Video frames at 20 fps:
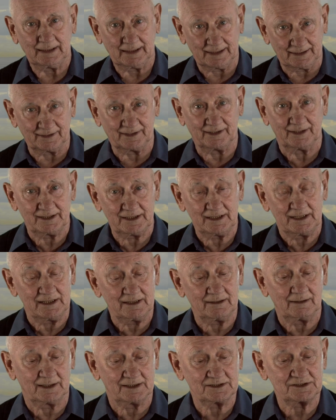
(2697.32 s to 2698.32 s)
And they
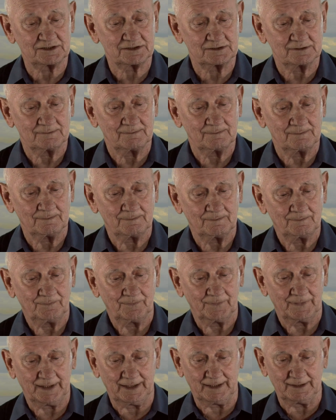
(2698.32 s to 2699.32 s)
hear us,
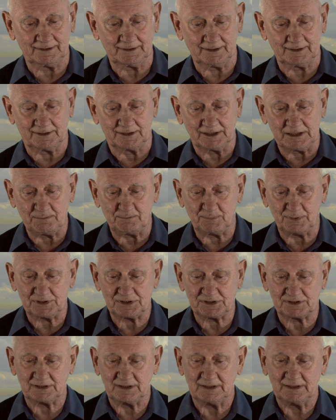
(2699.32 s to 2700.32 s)
in the
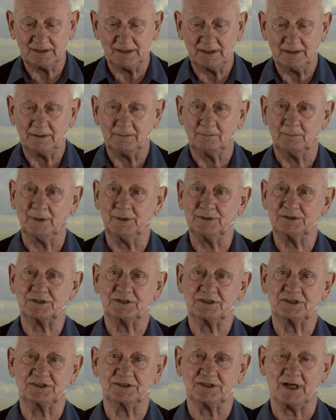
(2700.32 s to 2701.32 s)
deepest, most
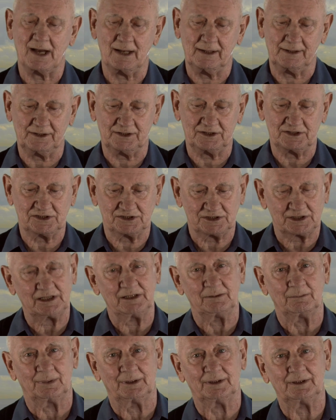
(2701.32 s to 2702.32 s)
silent
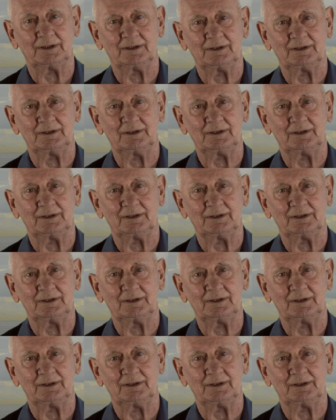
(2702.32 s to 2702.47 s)
chamber